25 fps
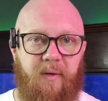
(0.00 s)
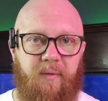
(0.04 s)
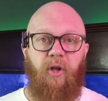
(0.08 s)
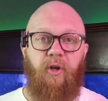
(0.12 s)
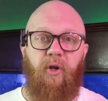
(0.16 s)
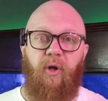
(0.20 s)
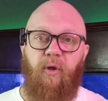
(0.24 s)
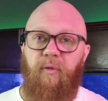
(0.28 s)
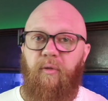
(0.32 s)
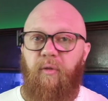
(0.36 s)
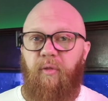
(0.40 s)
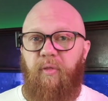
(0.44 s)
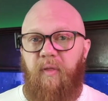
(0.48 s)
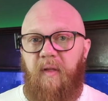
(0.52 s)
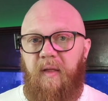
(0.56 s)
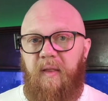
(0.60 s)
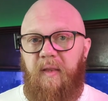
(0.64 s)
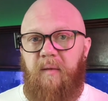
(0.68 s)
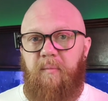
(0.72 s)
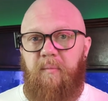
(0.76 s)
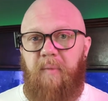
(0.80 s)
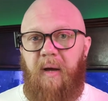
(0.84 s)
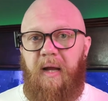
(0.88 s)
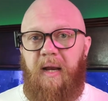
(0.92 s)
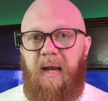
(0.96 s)
Another thing
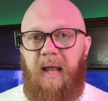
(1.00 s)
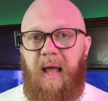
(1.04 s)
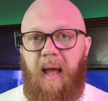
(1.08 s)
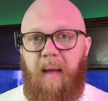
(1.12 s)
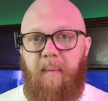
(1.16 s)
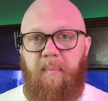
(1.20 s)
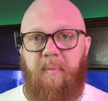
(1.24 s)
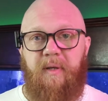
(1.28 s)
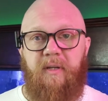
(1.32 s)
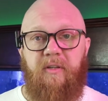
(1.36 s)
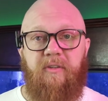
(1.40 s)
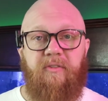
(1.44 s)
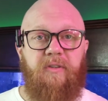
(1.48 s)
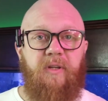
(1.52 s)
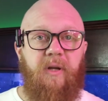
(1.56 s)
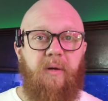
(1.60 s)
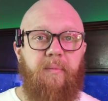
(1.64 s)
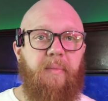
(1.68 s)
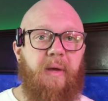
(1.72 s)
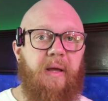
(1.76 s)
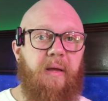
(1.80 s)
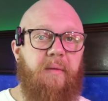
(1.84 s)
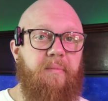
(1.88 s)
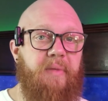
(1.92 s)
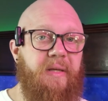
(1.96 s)
that might happen is there
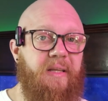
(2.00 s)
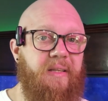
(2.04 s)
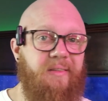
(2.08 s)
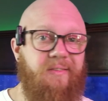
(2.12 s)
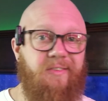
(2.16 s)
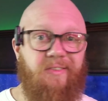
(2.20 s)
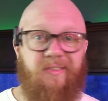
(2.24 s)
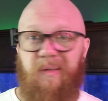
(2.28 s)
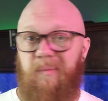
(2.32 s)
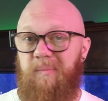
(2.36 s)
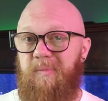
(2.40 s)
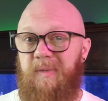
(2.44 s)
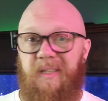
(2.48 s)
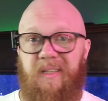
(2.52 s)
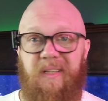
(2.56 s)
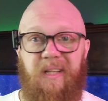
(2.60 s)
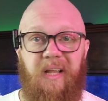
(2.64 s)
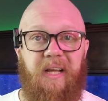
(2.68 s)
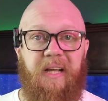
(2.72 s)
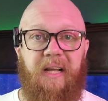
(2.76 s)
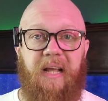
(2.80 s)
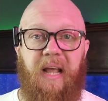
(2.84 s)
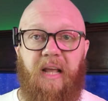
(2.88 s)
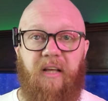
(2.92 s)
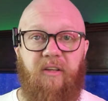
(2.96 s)
may be something
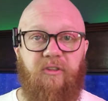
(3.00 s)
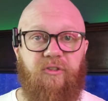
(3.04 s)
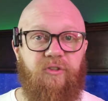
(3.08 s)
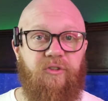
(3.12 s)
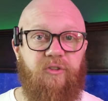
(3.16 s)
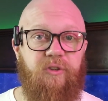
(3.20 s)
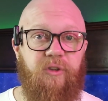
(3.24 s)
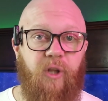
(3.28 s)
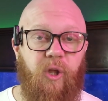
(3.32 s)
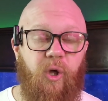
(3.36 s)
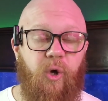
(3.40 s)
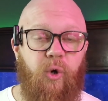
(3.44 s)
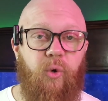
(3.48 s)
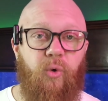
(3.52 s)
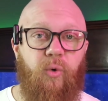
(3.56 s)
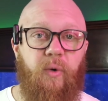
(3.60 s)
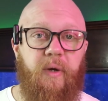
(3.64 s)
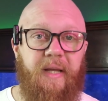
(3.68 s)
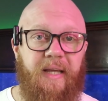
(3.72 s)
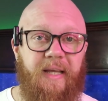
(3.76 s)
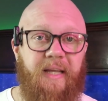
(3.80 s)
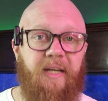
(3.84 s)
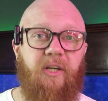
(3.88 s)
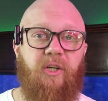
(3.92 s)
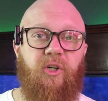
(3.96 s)
like a slow
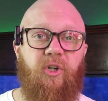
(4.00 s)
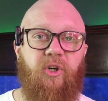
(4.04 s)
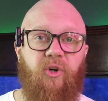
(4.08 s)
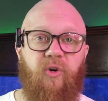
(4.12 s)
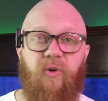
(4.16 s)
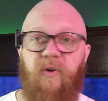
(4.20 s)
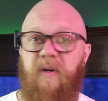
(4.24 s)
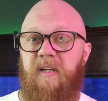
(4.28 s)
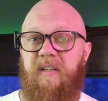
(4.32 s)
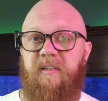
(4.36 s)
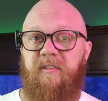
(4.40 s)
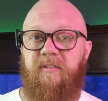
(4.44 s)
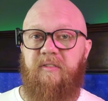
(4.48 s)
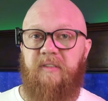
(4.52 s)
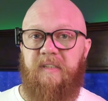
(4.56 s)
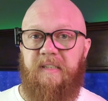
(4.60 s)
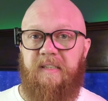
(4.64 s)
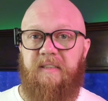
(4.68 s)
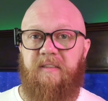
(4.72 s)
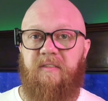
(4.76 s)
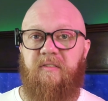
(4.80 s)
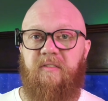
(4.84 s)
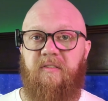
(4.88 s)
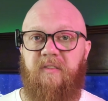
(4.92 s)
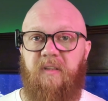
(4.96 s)
increase
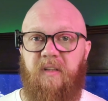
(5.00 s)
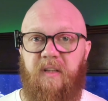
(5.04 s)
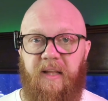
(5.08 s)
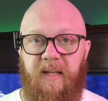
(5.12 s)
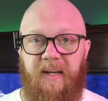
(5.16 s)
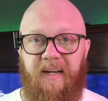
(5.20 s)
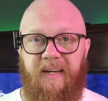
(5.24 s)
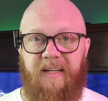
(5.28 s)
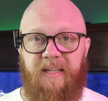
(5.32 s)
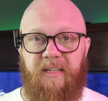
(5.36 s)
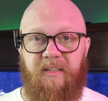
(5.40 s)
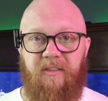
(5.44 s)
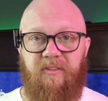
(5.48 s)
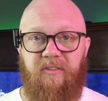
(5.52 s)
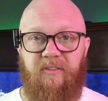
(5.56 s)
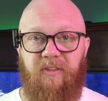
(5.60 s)
in salinity.